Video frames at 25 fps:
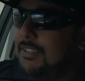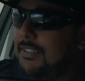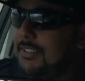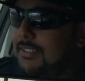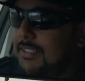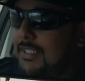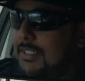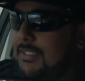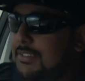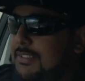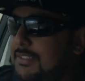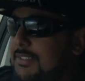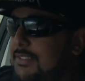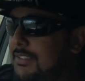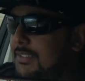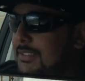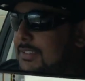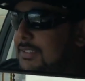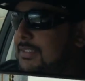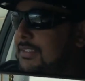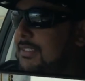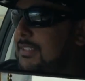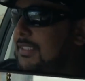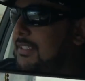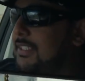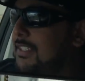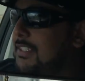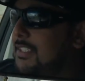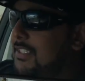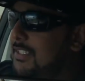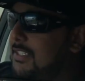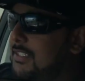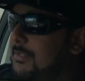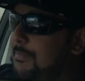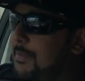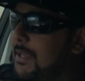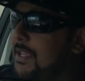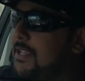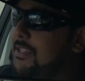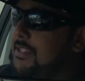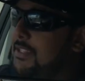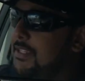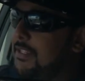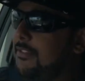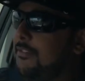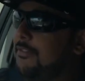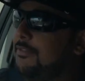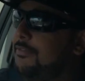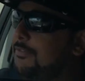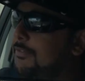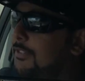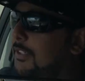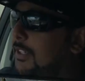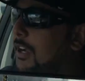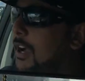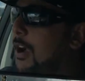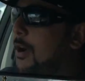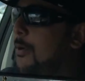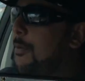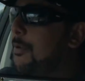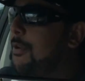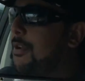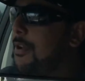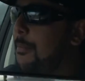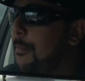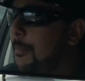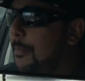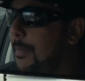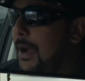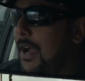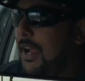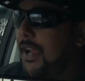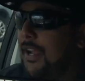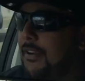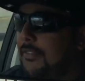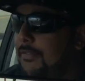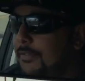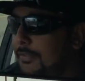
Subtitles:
They're just expensive. I wouldn't buy